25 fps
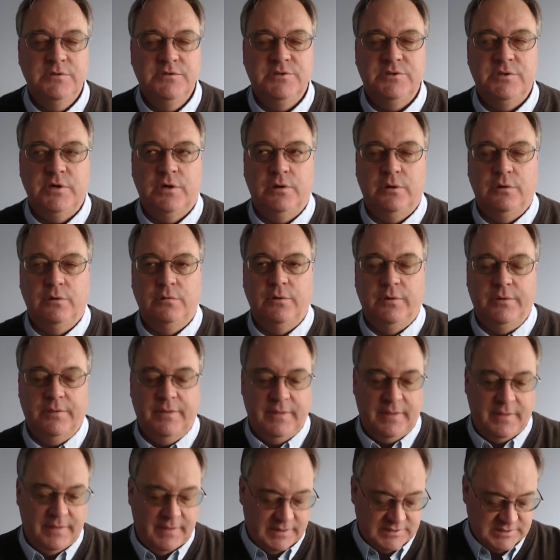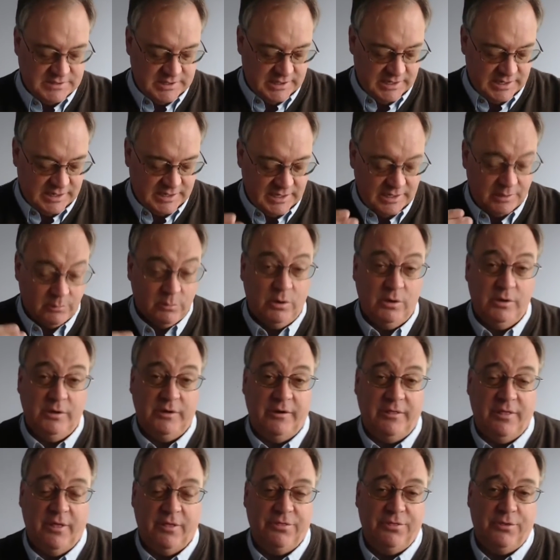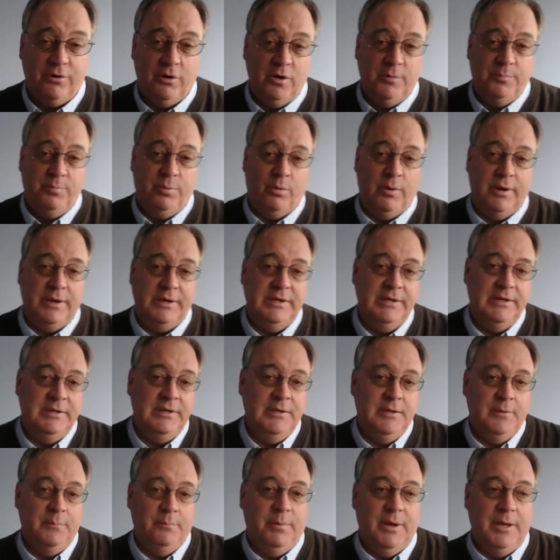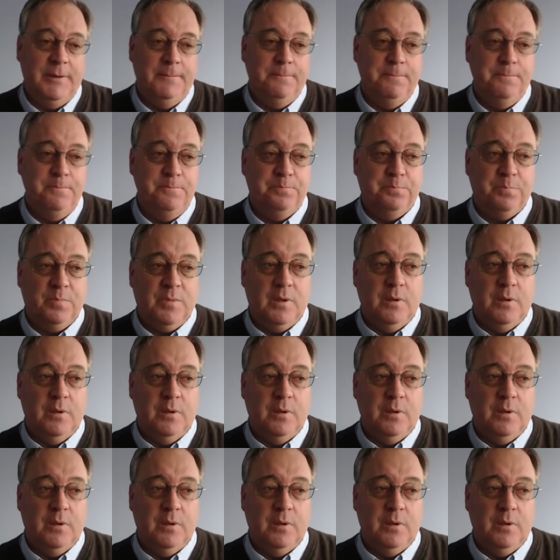So, and that's going to kind of roll into the third point, but